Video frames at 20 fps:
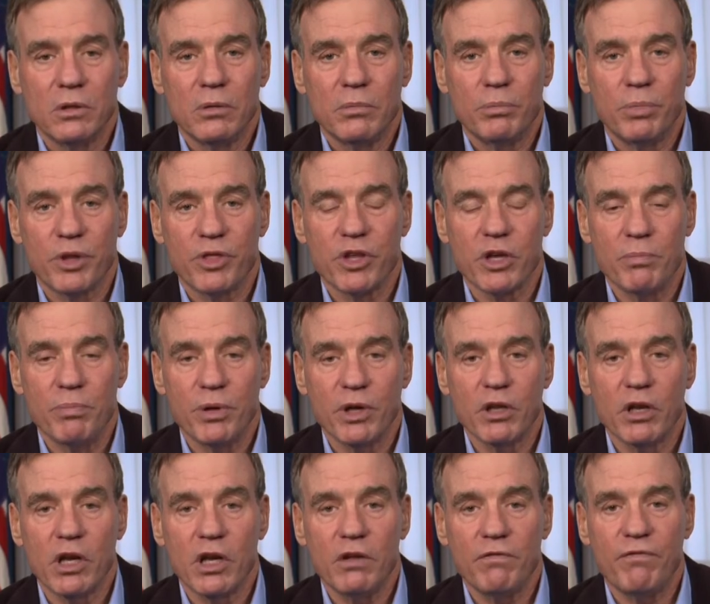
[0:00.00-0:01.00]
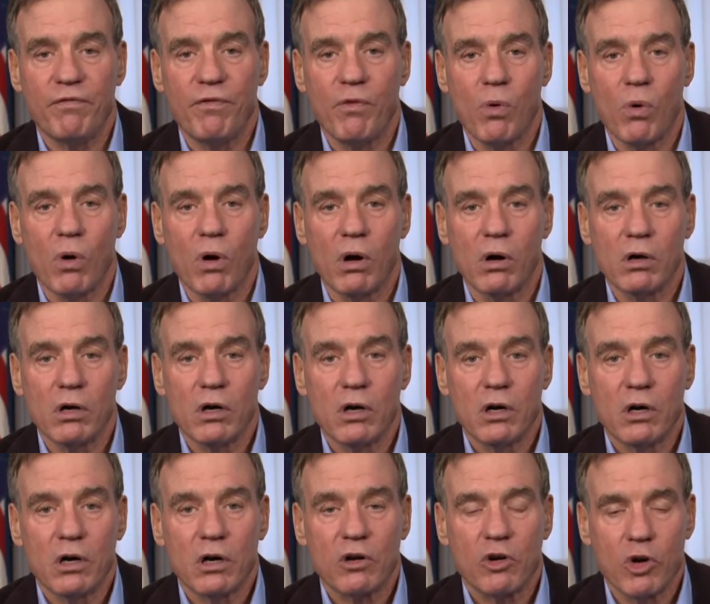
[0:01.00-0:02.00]
but the ability for
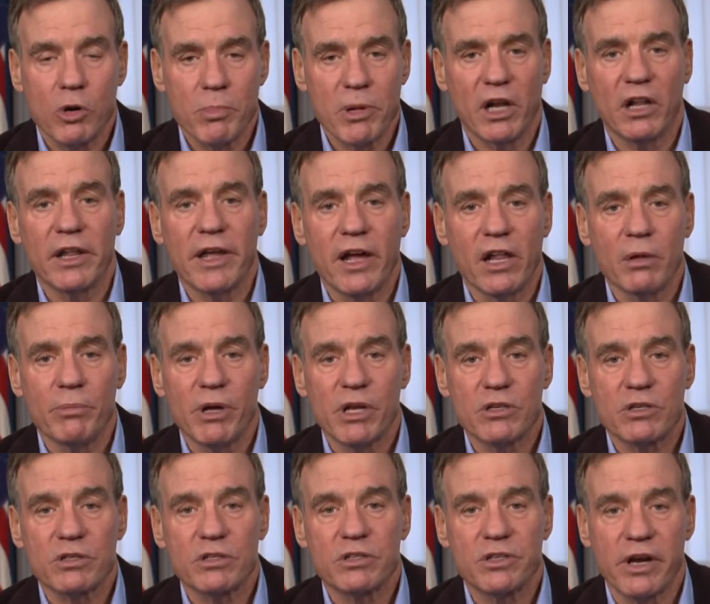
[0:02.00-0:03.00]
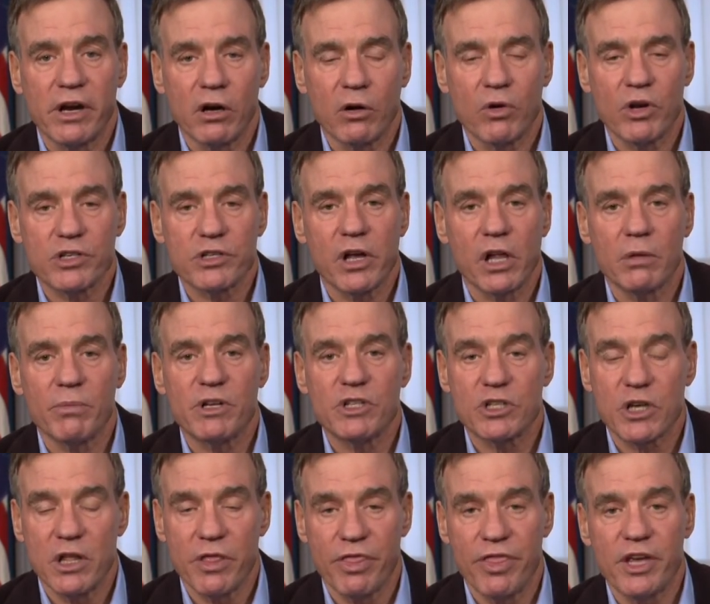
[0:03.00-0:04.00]
criminal elements, terrorist elements
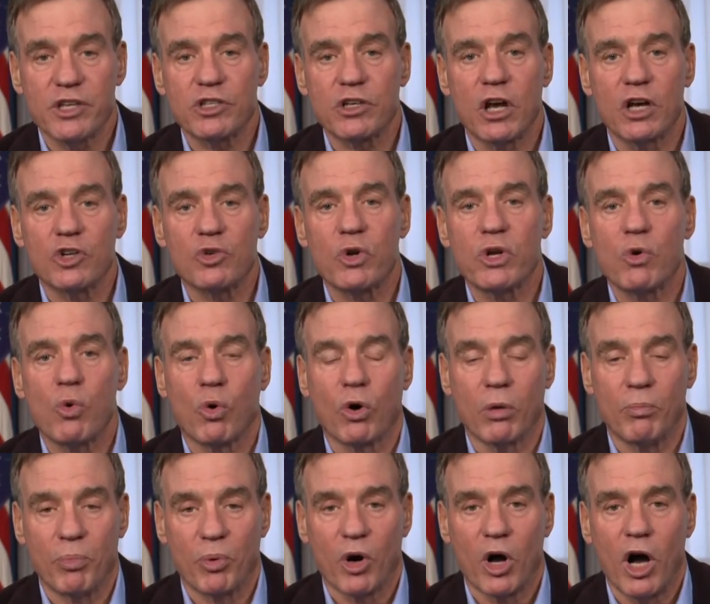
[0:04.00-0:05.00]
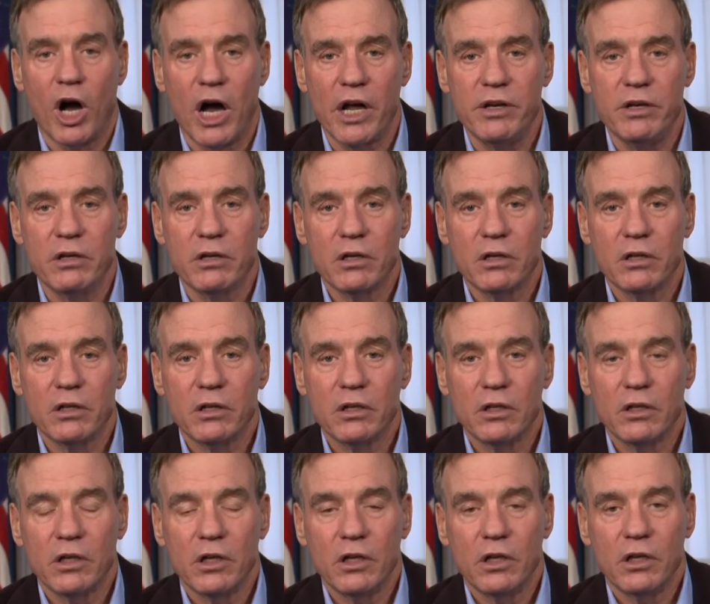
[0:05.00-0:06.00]
in this country or abroad
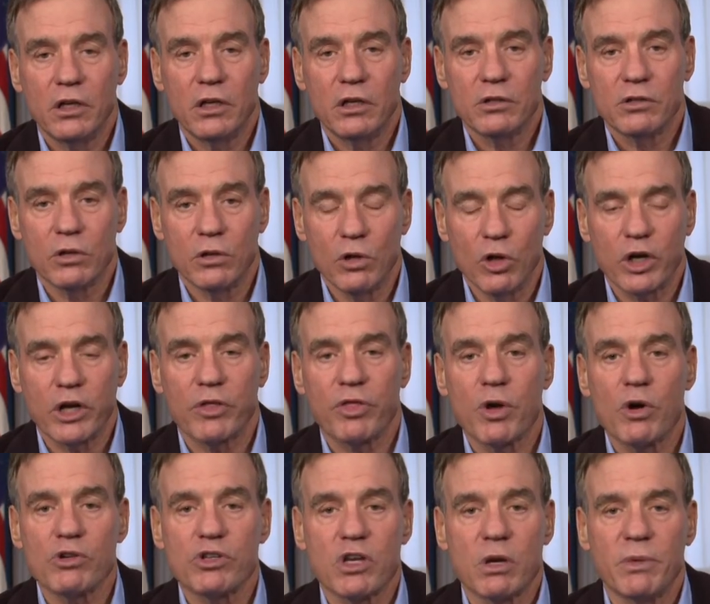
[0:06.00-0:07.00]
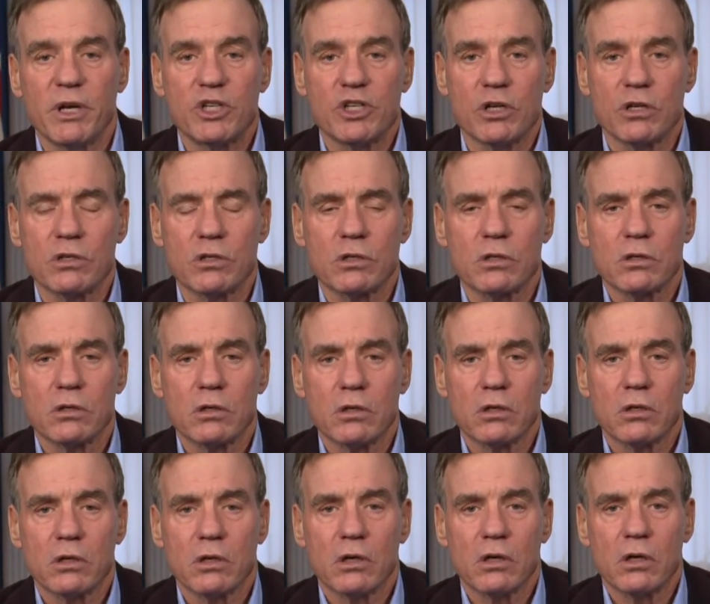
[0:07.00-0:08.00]
to look at those images
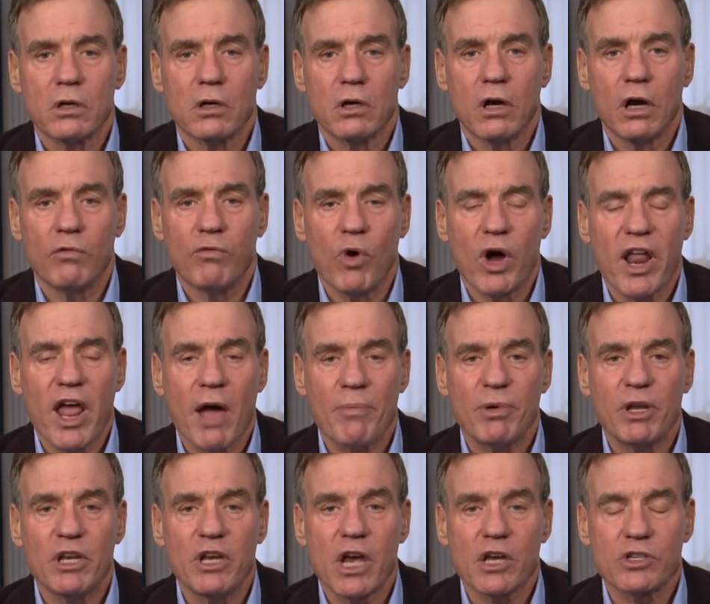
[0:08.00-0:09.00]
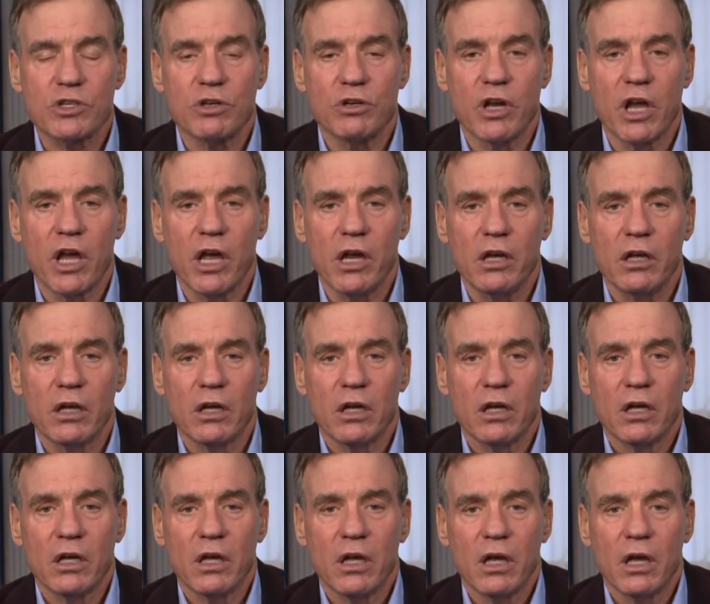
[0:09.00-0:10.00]
of what happened yesterday
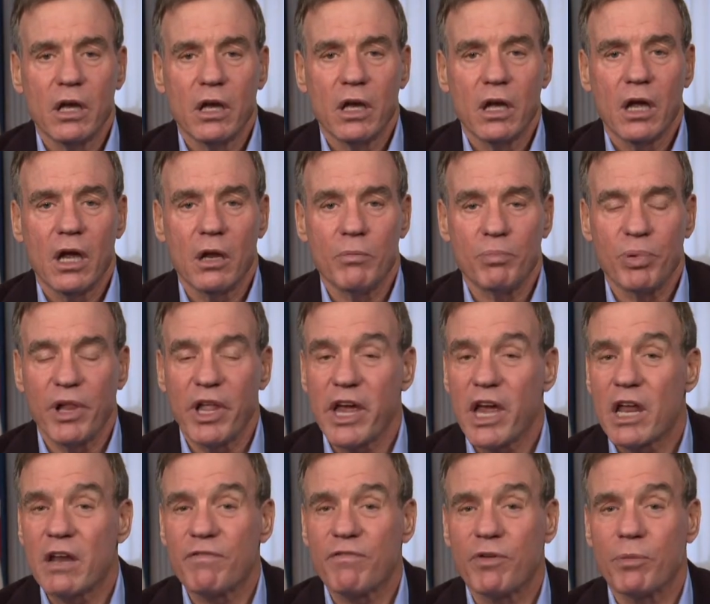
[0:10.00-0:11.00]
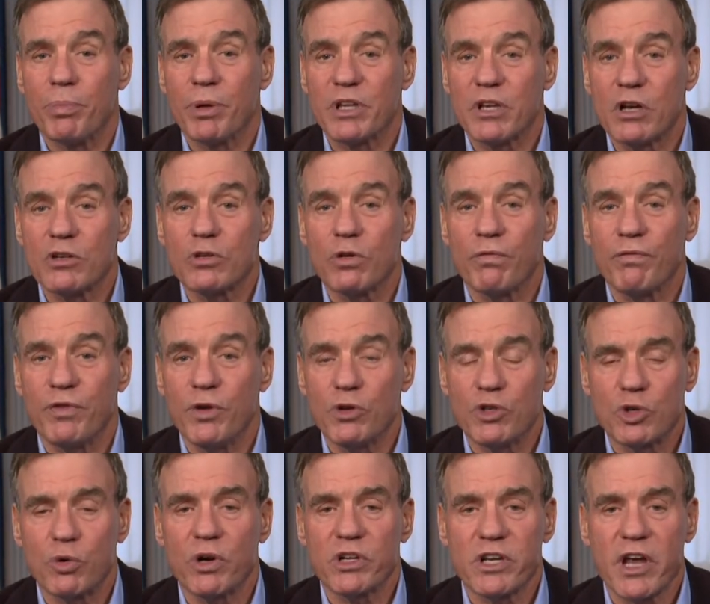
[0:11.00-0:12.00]
and plan for potential
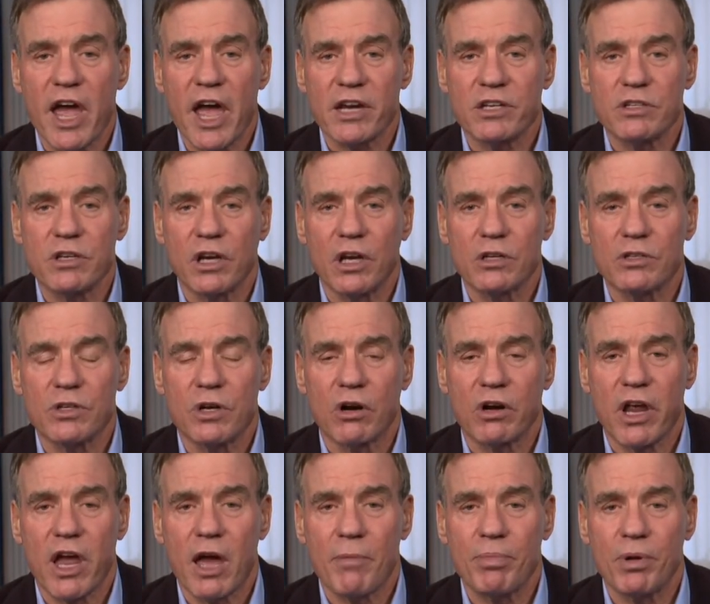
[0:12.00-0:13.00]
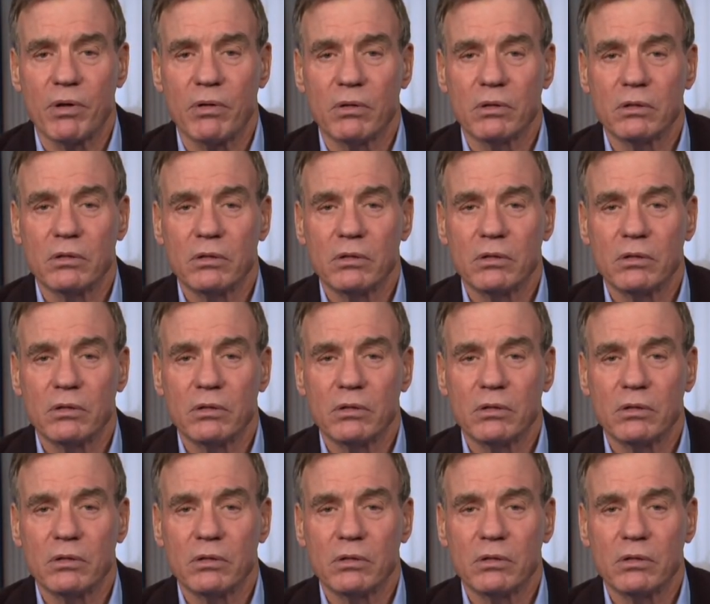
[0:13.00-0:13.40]
future attacks against our capital